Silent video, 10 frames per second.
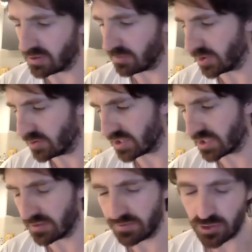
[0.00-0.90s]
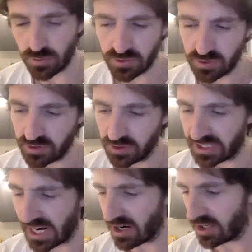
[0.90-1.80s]
the music and the visuals and all the other
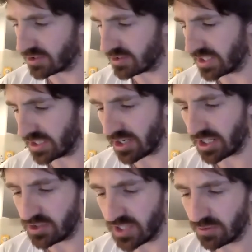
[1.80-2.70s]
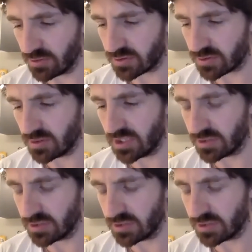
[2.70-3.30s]
characters and the kind of general story,